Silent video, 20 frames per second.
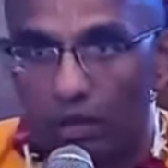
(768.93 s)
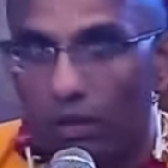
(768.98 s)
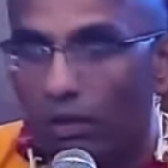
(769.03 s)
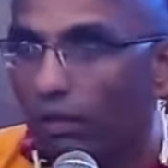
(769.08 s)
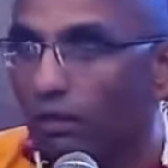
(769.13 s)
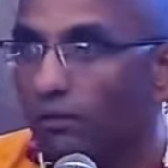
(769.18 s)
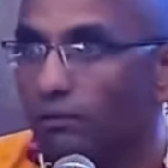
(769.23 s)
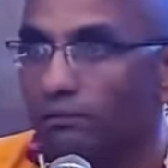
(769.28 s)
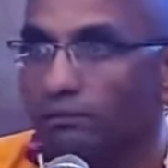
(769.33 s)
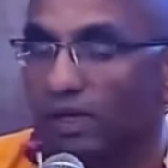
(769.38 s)

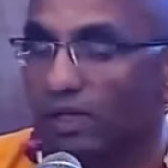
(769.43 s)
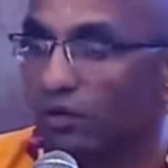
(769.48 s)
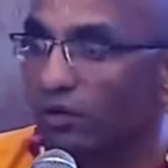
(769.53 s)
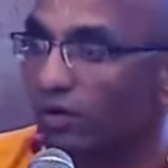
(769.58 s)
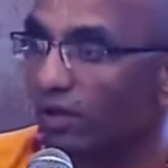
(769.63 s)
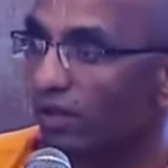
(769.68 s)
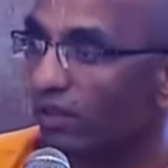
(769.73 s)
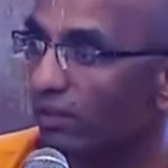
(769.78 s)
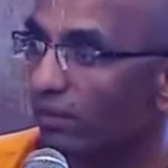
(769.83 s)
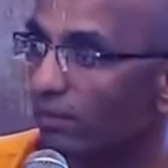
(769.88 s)
uh,
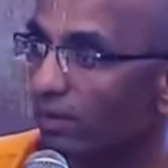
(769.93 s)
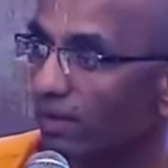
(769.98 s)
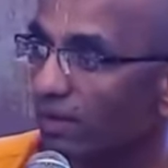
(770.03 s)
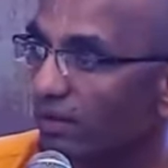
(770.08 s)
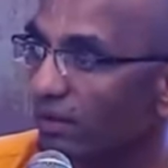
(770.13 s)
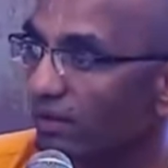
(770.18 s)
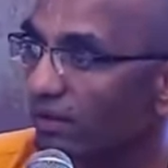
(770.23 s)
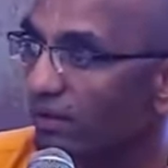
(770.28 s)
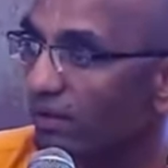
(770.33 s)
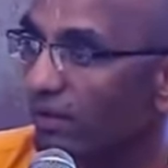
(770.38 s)
Madhuri
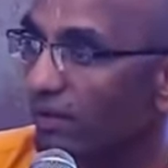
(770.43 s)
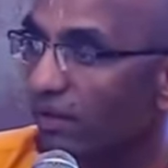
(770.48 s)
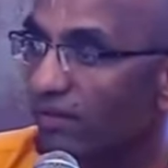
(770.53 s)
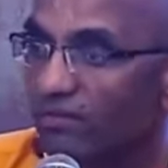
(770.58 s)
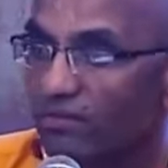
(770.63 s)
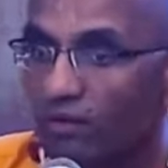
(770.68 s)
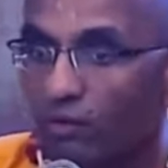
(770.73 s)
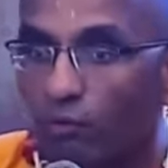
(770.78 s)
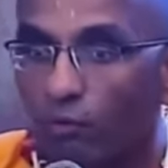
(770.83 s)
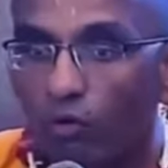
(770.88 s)
Kadamani
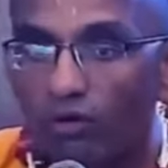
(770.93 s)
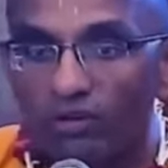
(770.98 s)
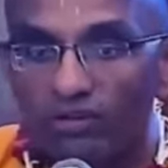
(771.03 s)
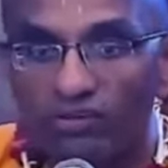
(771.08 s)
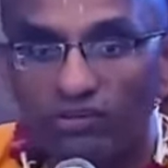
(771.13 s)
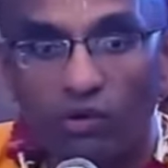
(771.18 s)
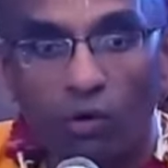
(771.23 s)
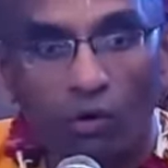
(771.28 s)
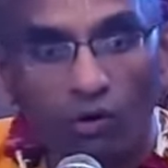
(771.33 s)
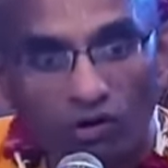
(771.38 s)
says, what
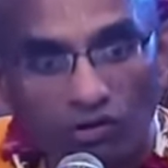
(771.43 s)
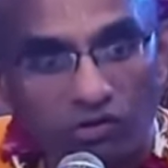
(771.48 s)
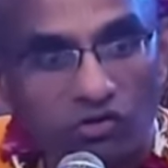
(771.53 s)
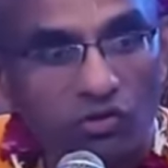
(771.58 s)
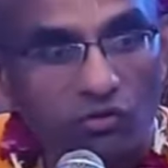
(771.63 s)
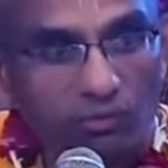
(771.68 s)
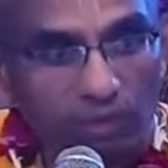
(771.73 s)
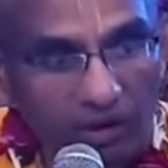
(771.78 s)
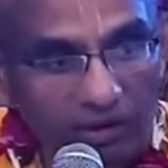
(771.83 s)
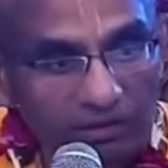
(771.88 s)
is the
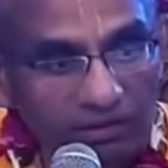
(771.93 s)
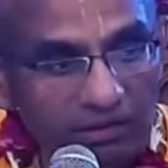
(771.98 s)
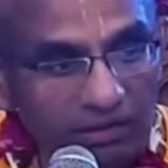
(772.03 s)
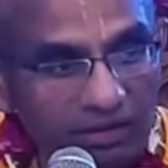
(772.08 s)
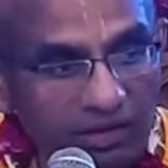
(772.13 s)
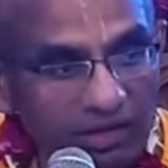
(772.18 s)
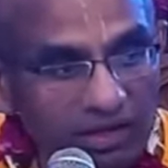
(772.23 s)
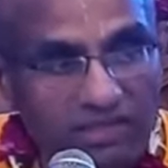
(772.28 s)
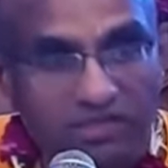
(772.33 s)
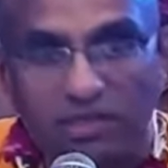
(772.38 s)
origin of
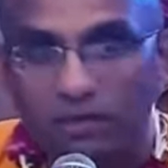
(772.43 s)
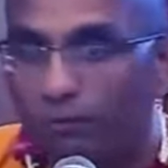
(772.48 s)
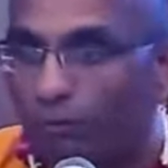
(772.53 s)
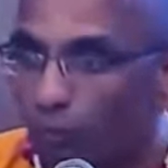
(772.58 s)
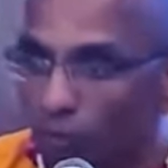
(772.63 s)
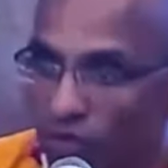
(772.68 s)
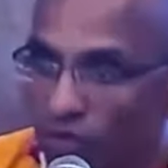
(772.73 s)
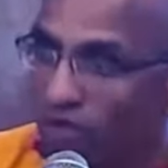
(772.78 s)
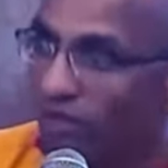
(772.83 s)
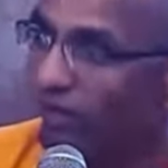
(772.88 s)
bhakti? Is
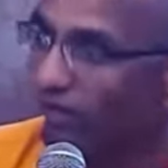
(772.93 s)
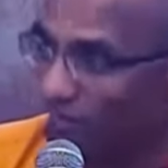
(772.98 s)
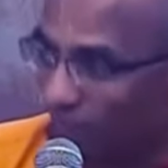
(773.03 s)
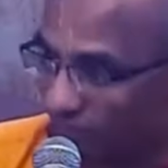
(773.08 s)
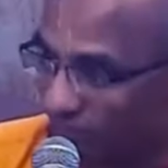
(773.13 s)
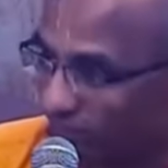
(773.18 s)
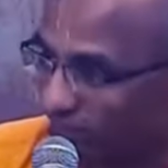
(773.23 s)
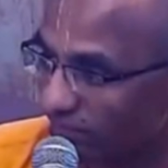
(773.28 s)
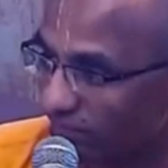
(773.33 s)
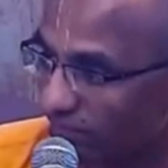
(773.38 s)
it punya?
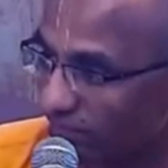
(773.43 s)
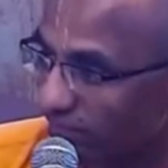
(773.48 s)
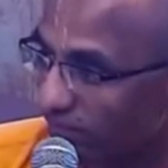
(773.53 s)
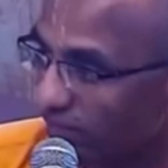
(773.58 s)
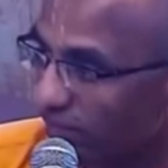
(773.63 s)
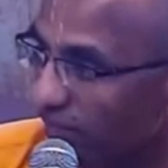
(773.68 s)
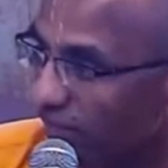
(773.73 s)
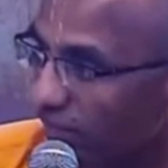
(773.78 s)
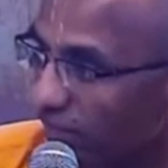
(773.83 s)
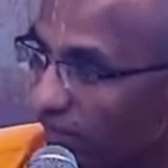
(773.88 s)

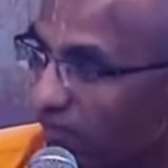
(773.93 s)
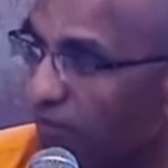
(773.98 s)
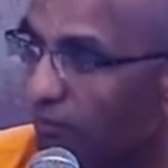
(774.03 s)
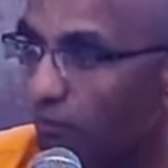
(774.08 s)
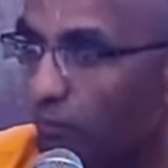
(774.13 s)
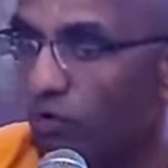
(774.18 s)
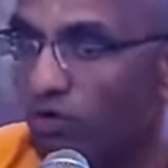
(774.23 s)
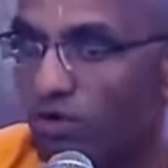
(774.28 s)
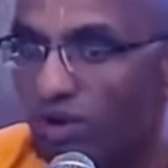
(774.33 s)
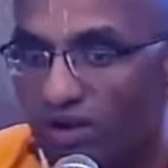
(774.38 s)
He says,
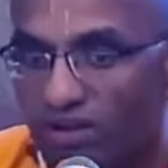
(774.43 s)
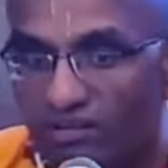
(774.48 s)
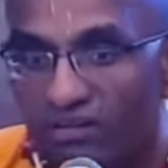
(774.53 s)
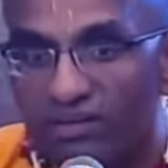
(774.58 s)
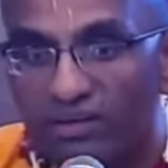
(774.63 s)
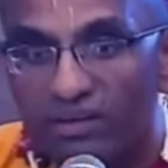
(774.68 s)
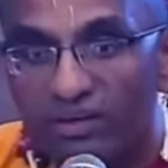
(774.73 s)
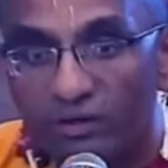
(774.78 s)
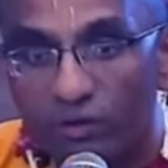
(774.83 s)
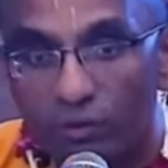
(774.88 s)
punya
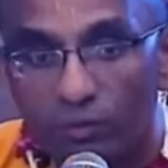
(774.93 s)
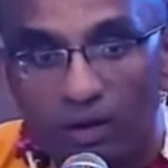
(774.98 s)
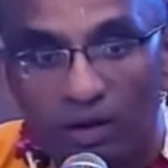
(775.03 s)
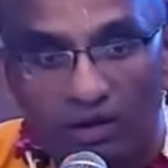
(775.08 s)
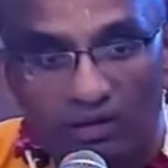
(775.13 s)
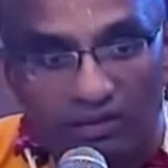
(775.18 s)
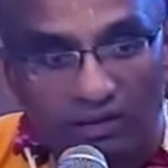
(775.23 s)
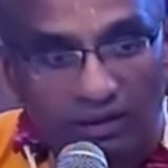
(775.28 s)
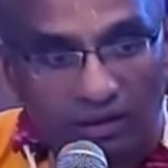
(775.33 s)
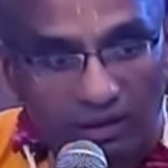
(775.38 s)
doesn't lead to
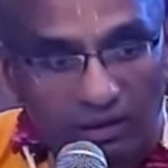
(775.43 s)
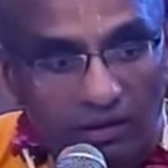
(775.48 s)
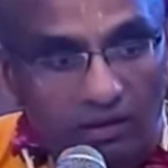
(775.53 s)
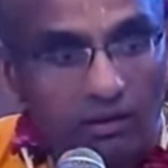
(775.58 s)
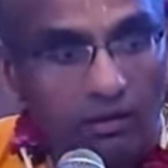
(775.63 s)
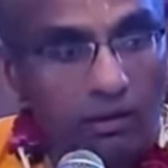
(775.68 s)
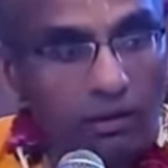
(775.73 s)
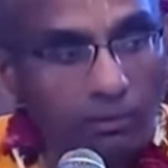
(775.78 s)
bhakti,